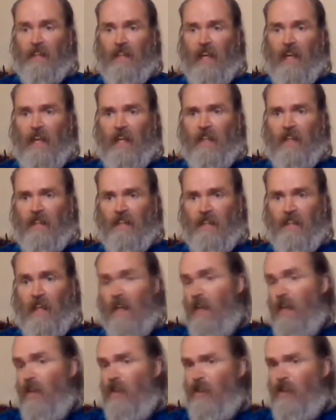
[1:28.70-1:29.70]
dot
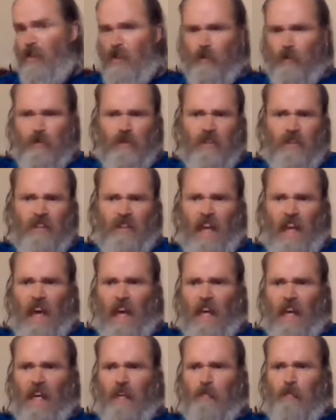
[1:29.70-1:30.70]
dot. You
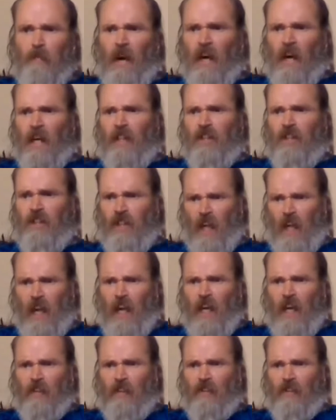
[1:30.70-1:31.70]
say my
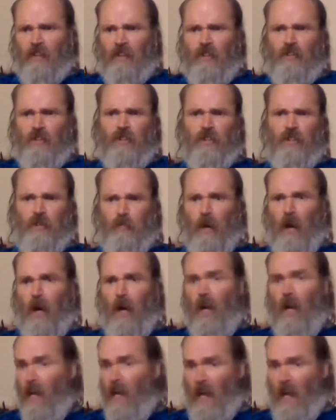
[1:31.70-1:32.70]
channel's too
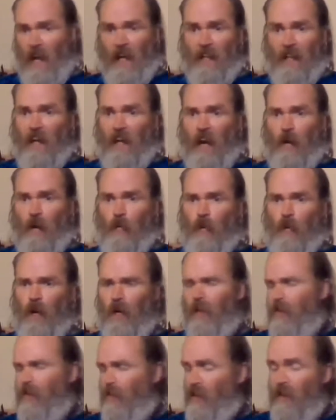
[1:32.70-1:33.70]
small and not
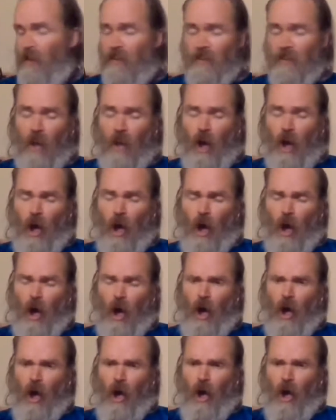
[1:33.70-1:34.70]
worth the
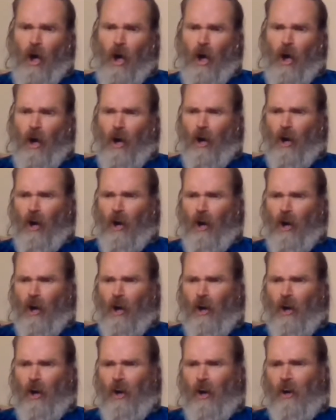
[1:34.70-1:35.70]

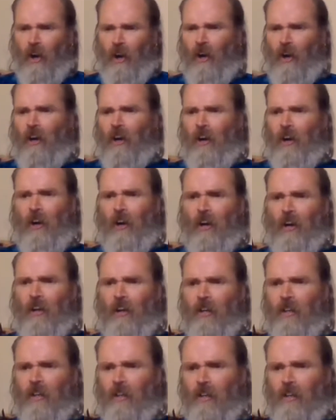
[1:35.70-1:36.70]

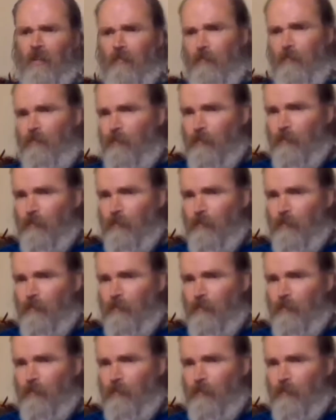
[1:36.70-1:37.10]
song.